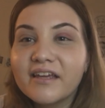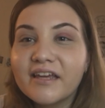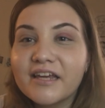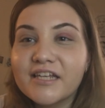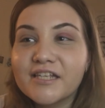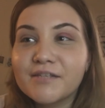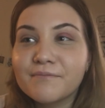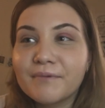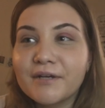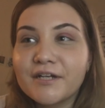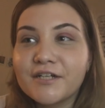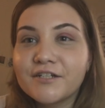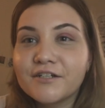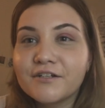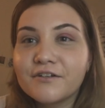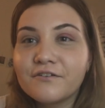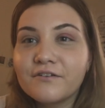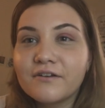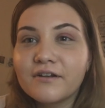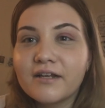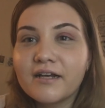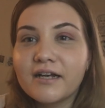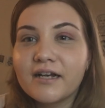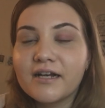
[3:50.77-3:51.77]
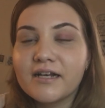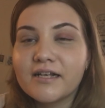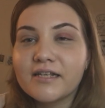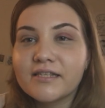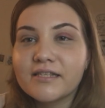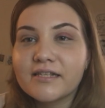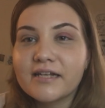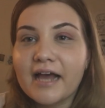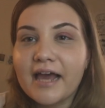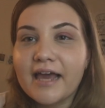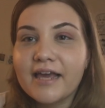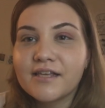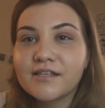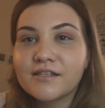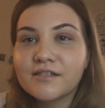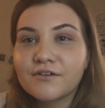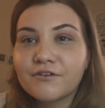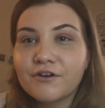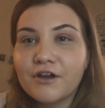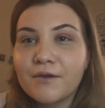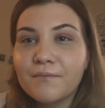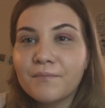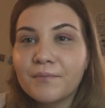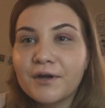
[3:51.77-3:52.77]
especially on a
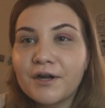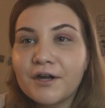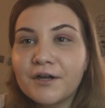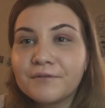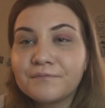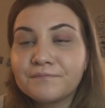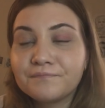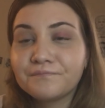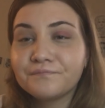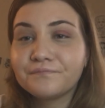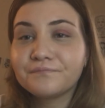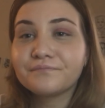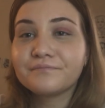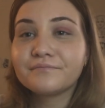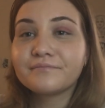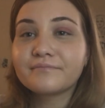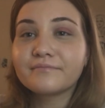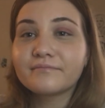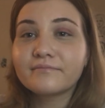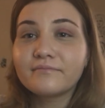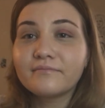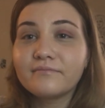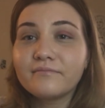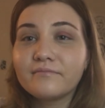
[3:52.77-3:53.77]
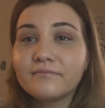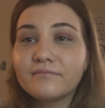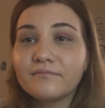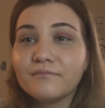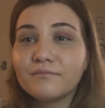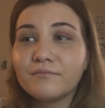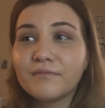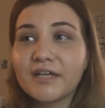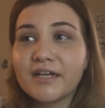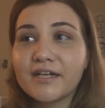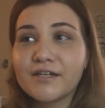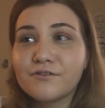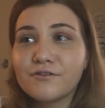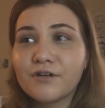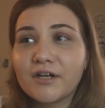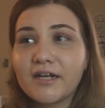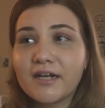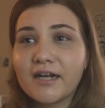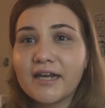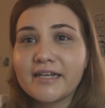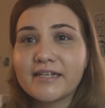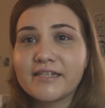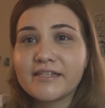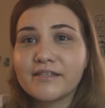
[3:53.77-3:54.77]
skyscraper, because you're
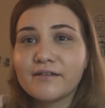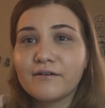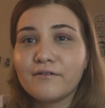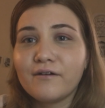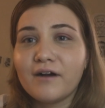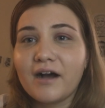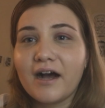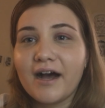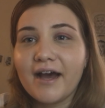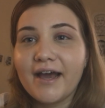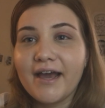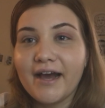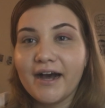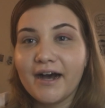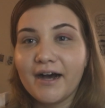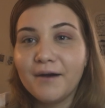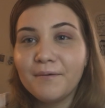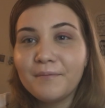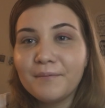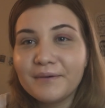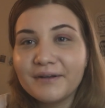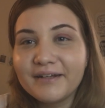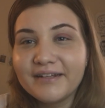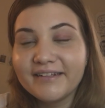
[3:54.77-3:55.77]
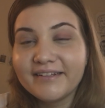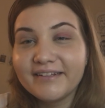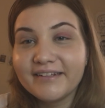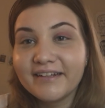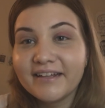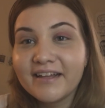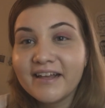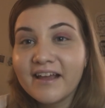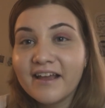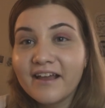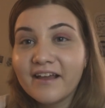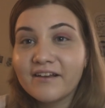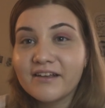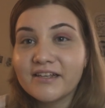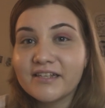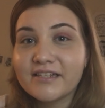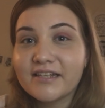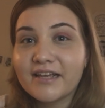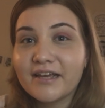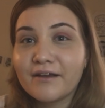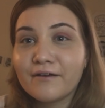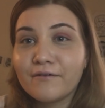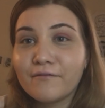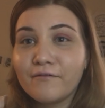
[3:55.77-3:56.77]
like so high up. It's
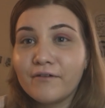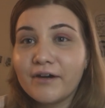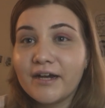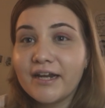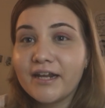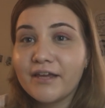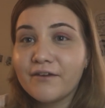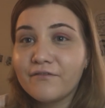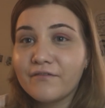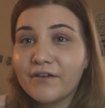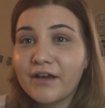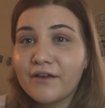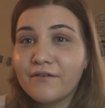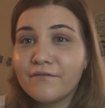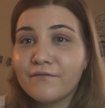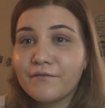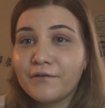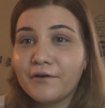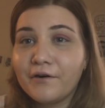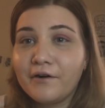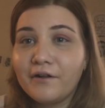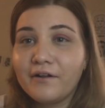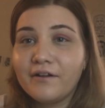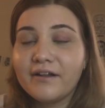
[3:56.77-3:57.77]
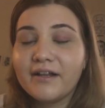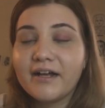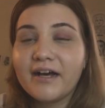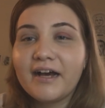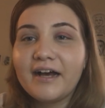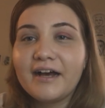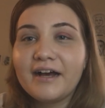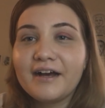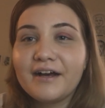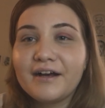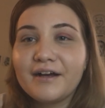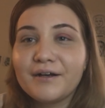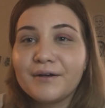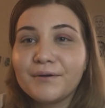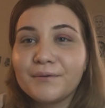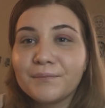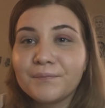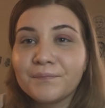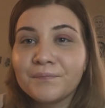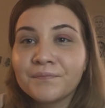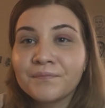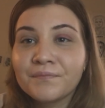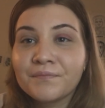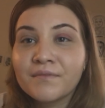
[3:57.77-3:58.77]
like, what if I fall?
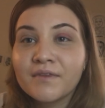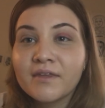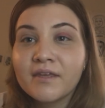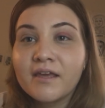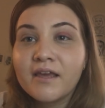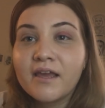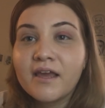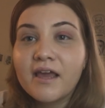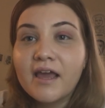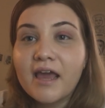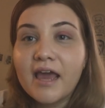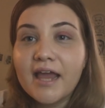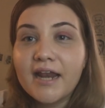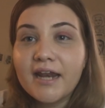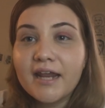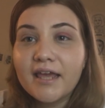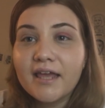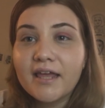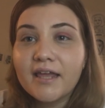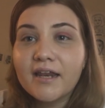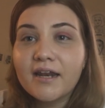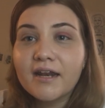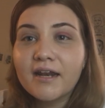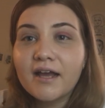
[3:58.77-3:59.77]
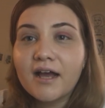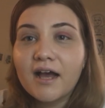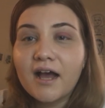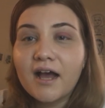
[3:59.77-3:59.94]
And then